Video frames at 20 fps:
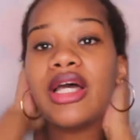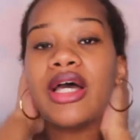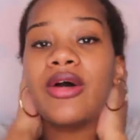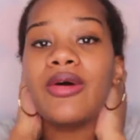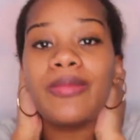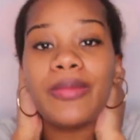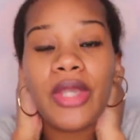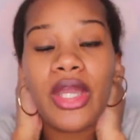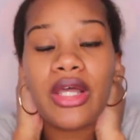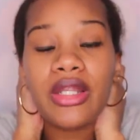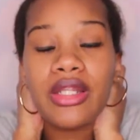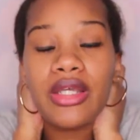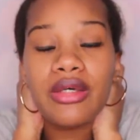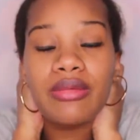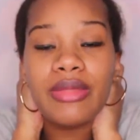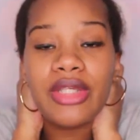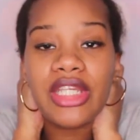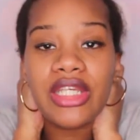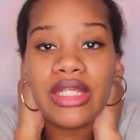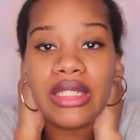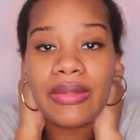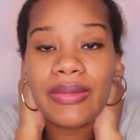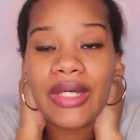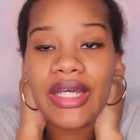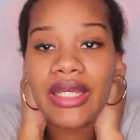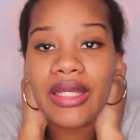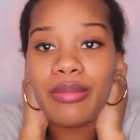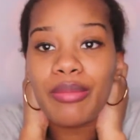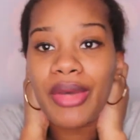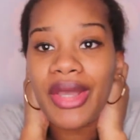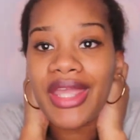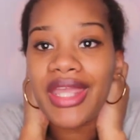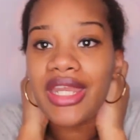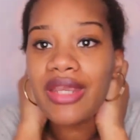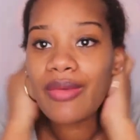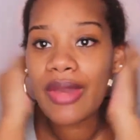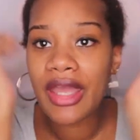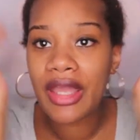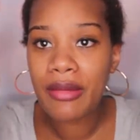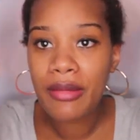Hope y'all love me anyway. But
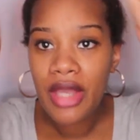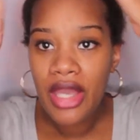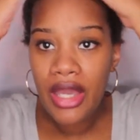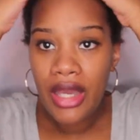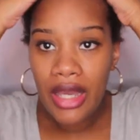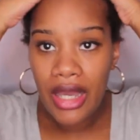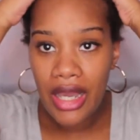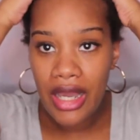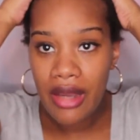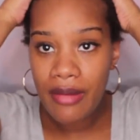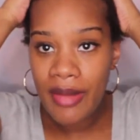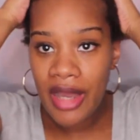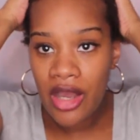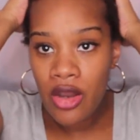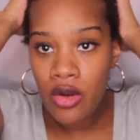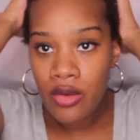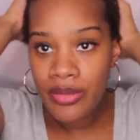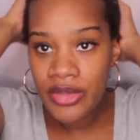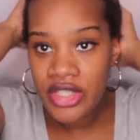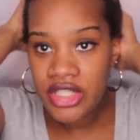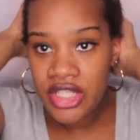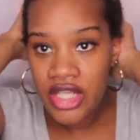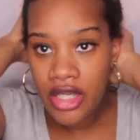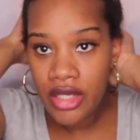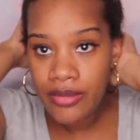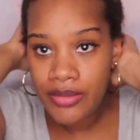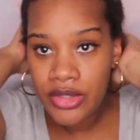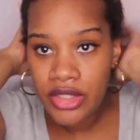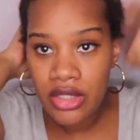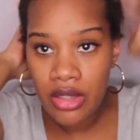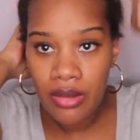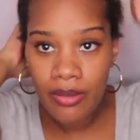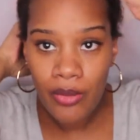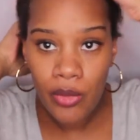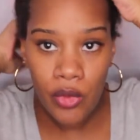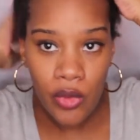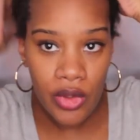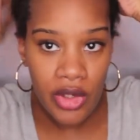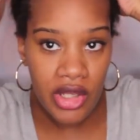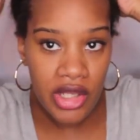anyway, um, I hope this helps
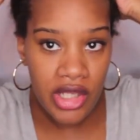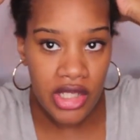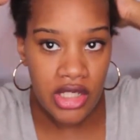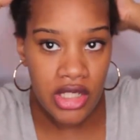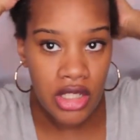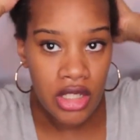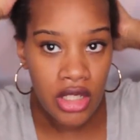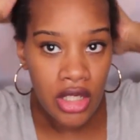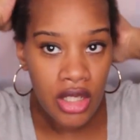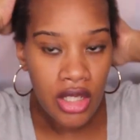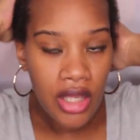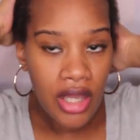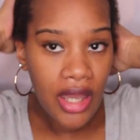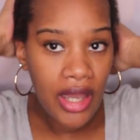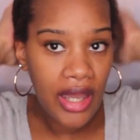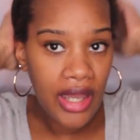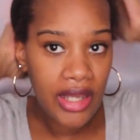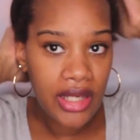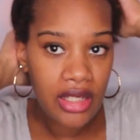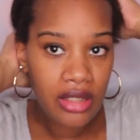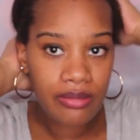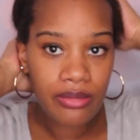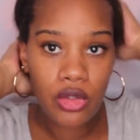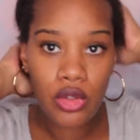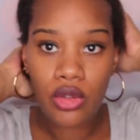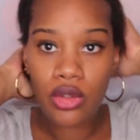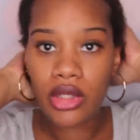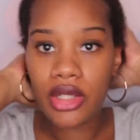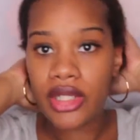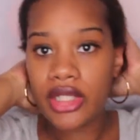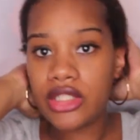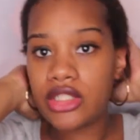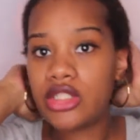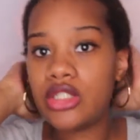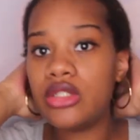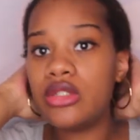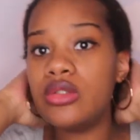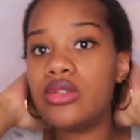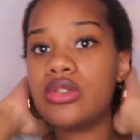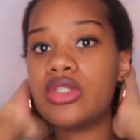someone. I am going
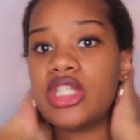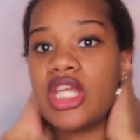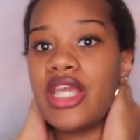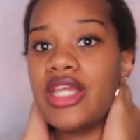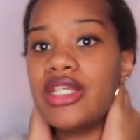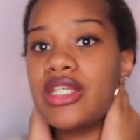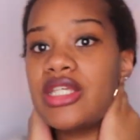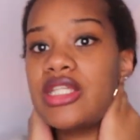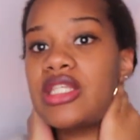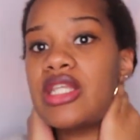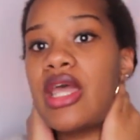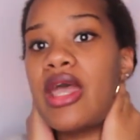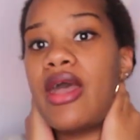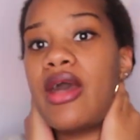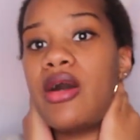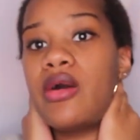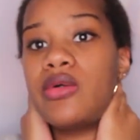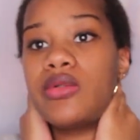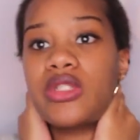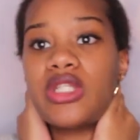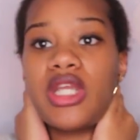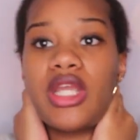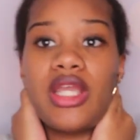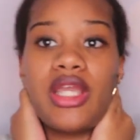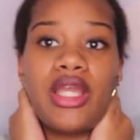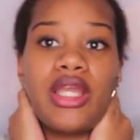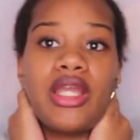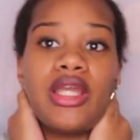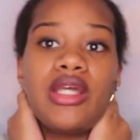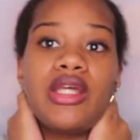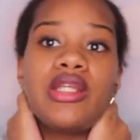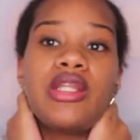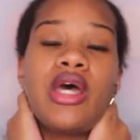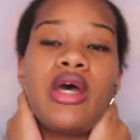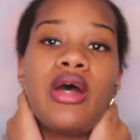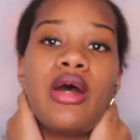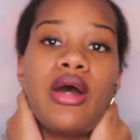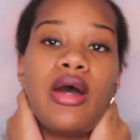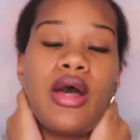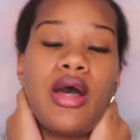to take this out and
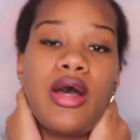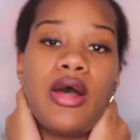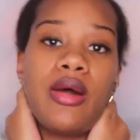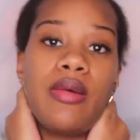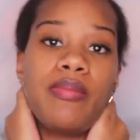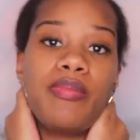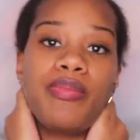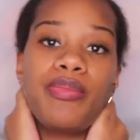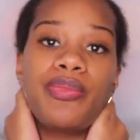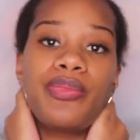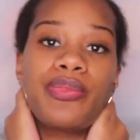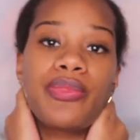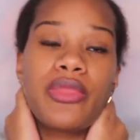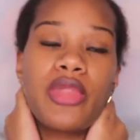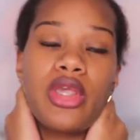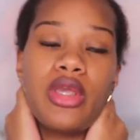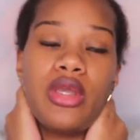um,